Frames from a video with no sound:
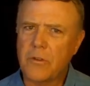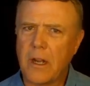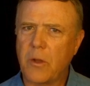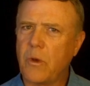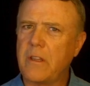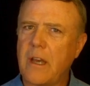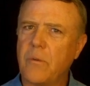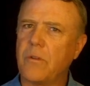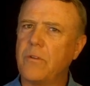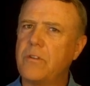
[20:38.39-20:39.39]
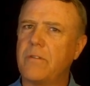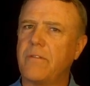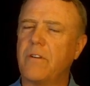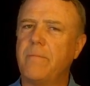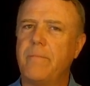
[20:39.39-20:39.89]
will try to equate that with
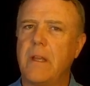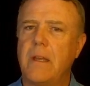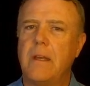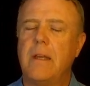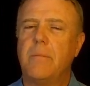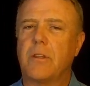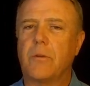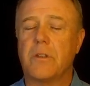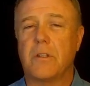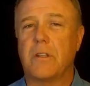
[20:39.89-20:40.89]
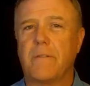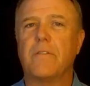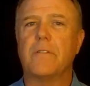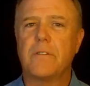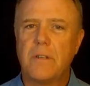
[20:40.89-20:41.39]
Lucifer. But there is a
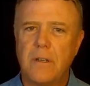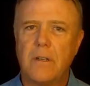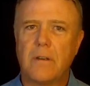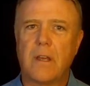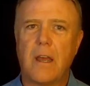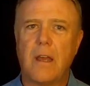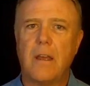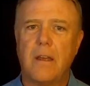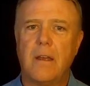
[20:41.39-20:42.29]
difference, okay?